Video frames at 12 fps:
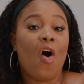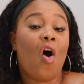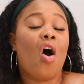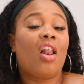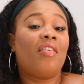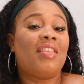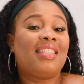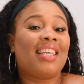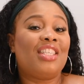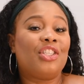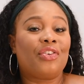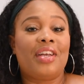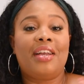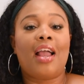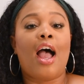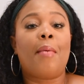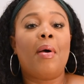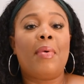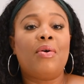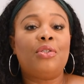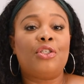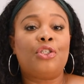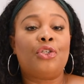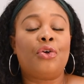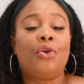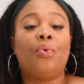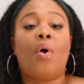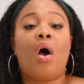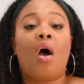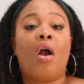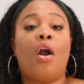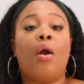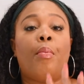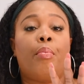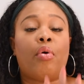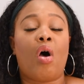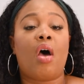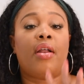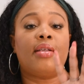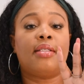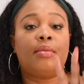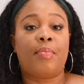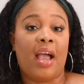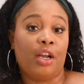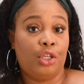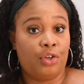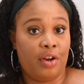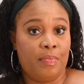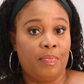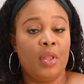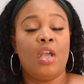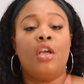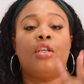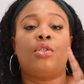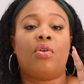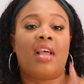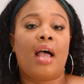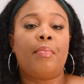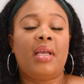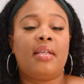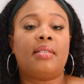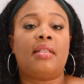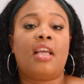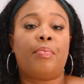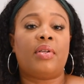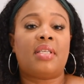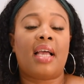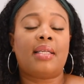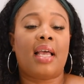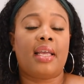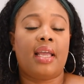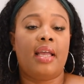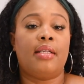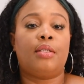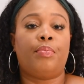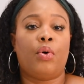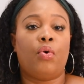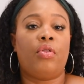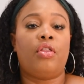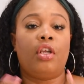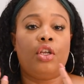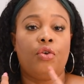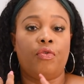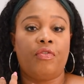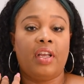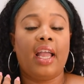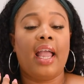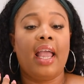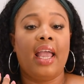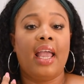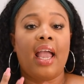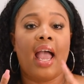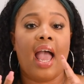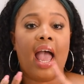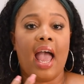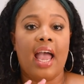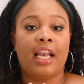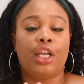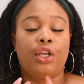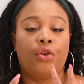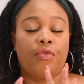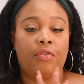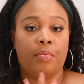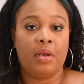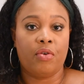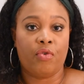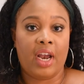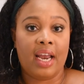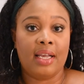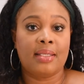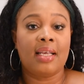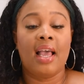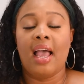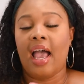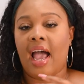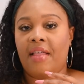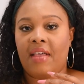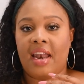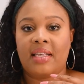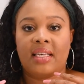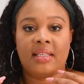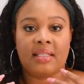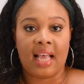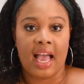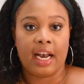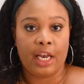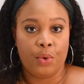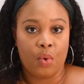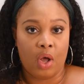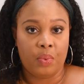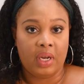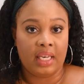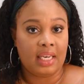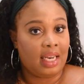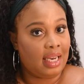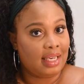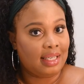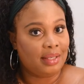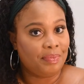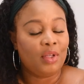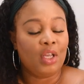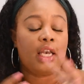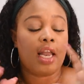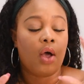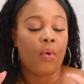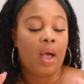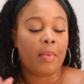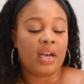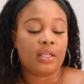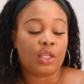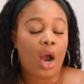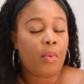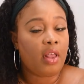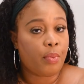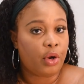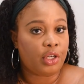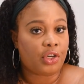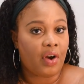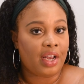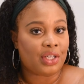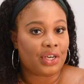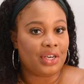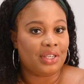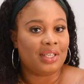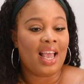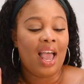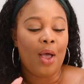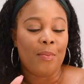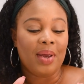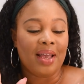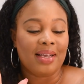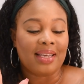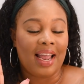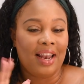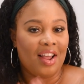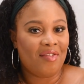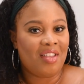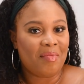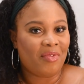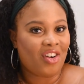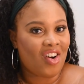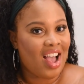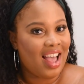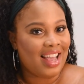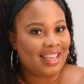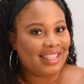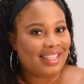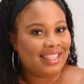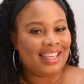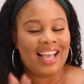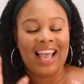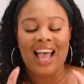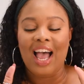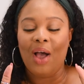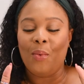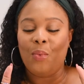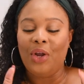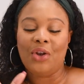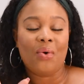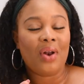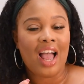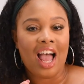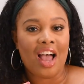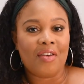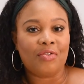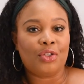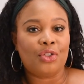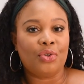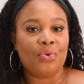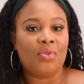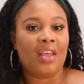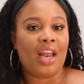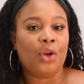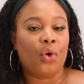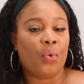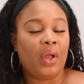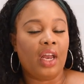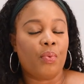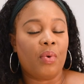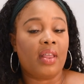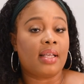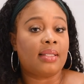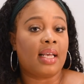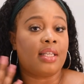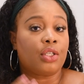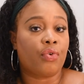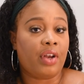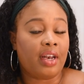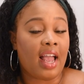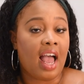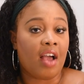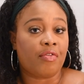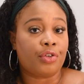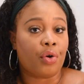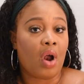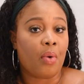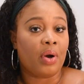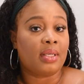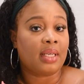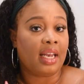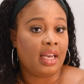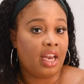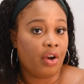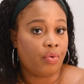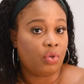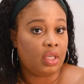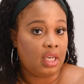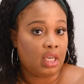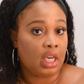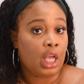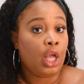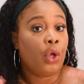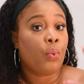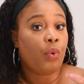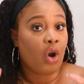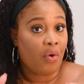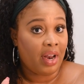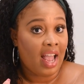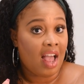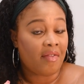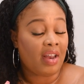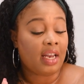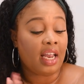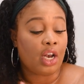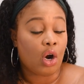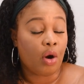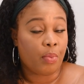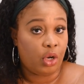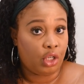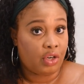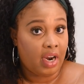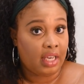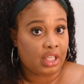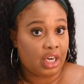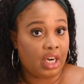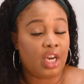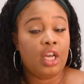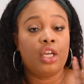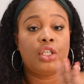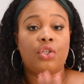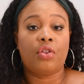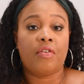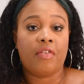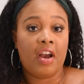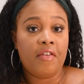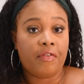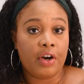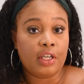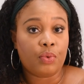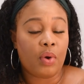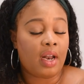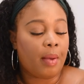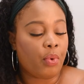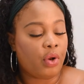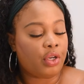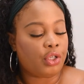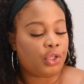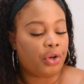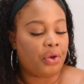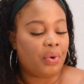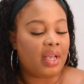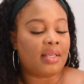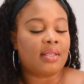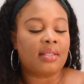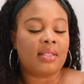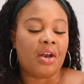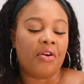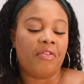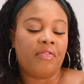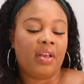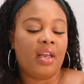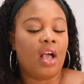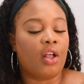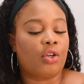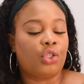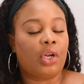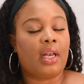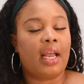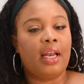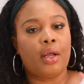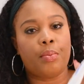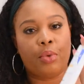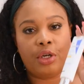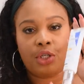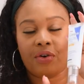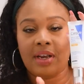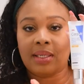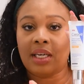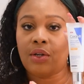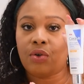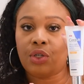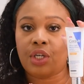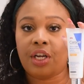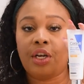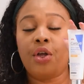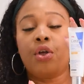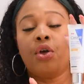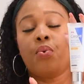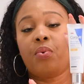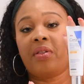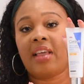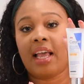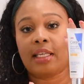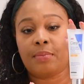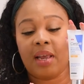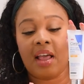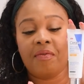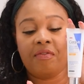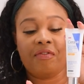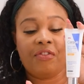All of the sunscreen I'm about to show you are broad spectrum. So that means they protect against both the UVA and UVB rays, and that is exactly what we need. Now, I'm gonna start with the moisturizers because I love them for us. We don't have to then go in with a sunscreen after our skincare routine. We already have it in our moisturizer. So the very first one I'm going to show you is the CeraVe Ultralight Moisturizing Lotion with SPF